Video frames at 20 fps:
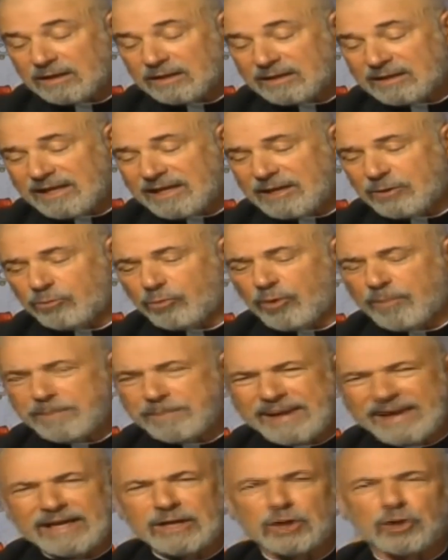they
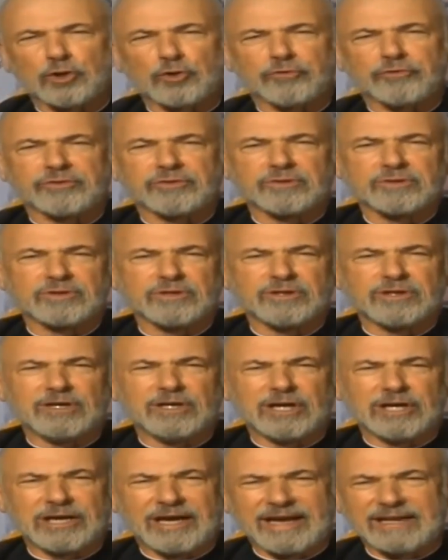rebelled
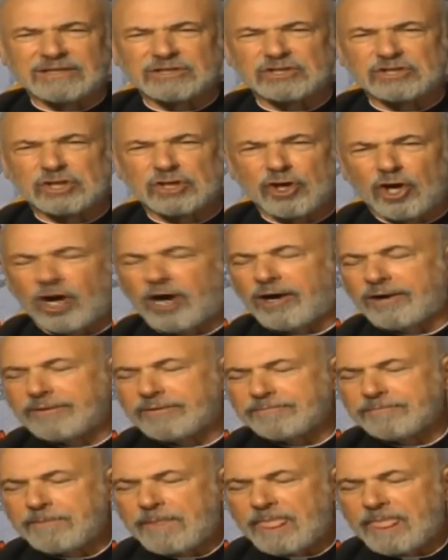against God.